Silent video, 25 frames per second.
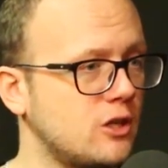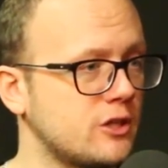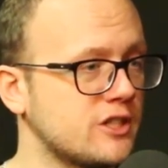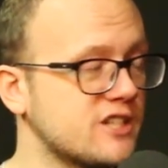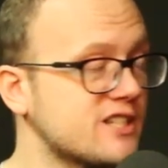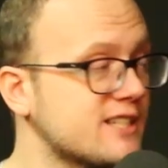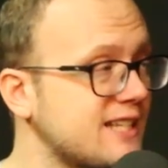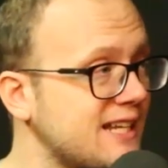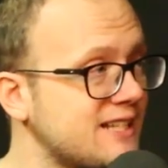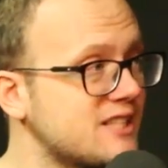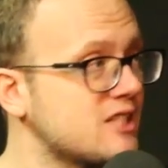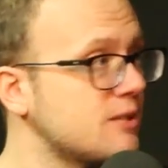on a
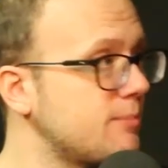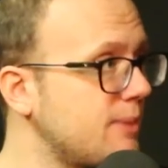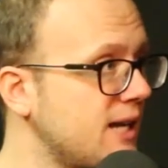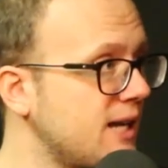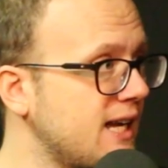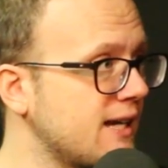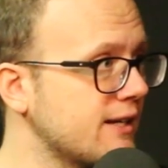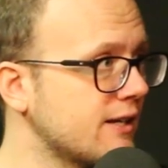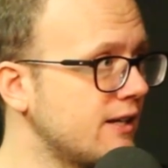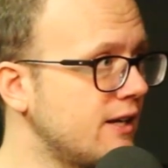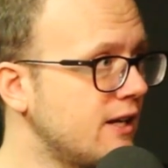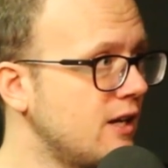centre
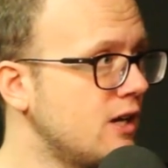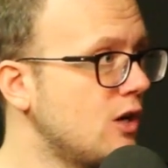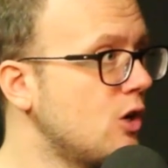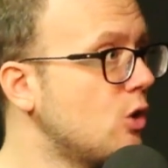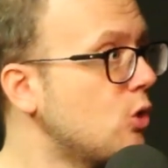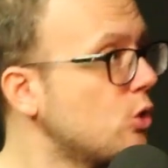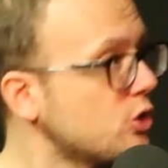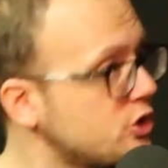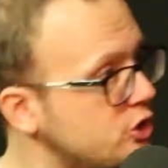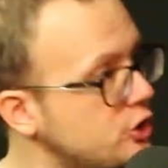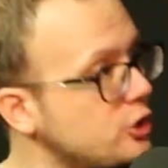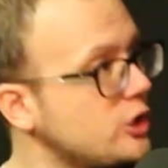back
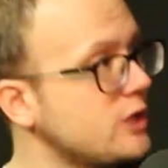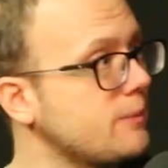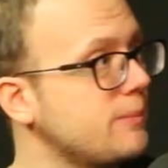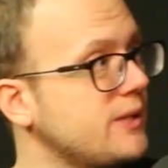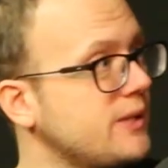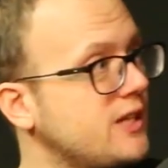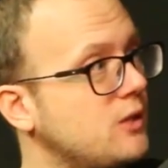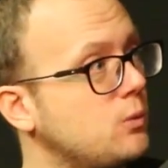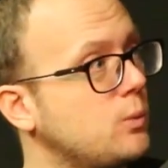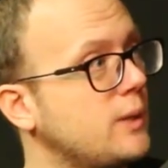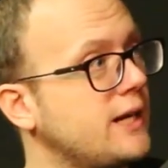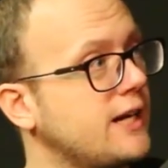or should it
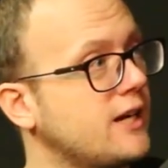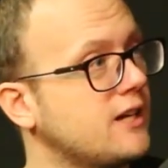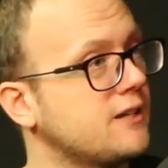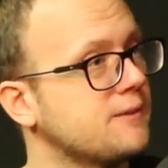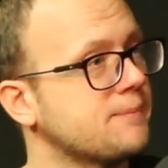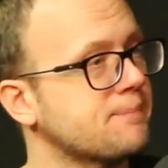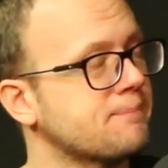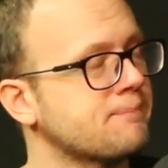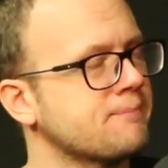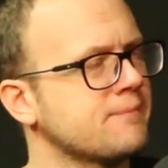be a winger?